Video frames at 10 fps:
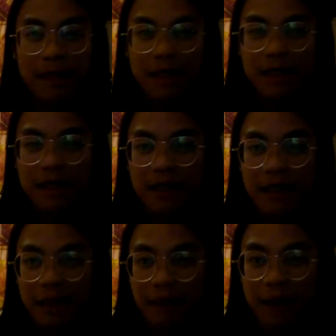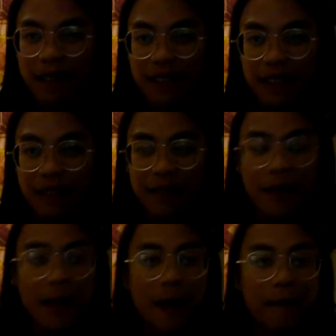is creating positive
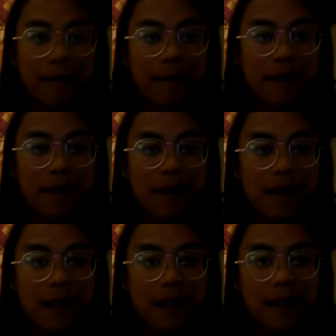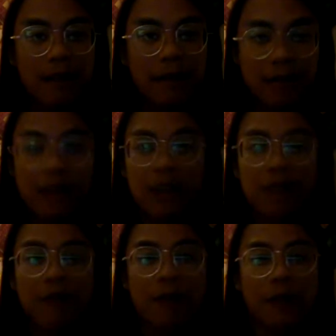messages
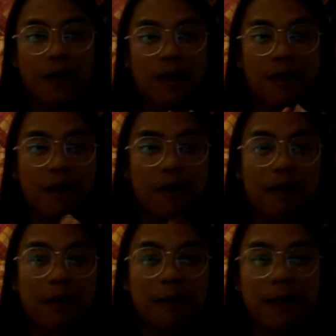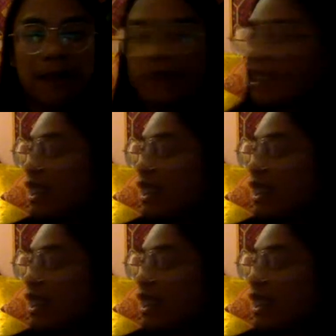for people.